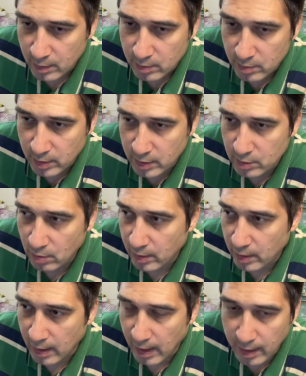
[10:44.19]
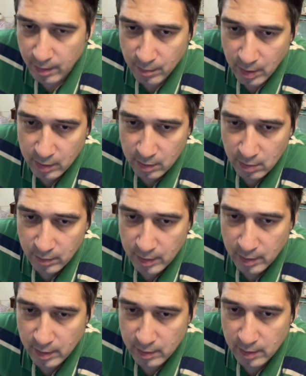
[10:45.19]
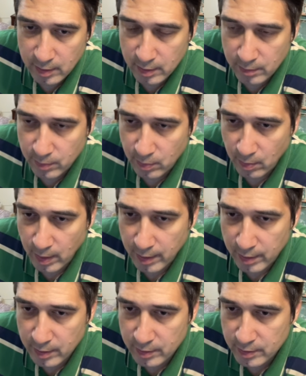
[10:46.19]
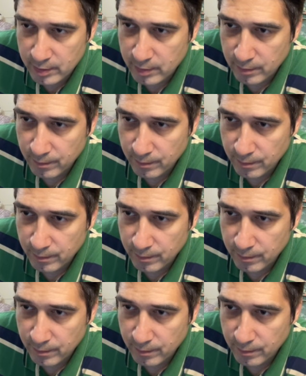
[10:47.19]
So you guys go ahead and add a model over here, then their providers.